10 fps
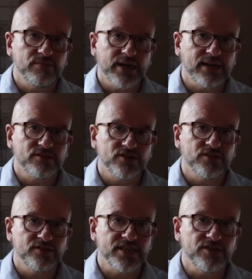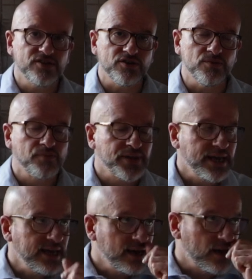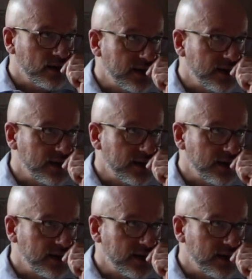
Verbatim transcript: that turns into. Uh,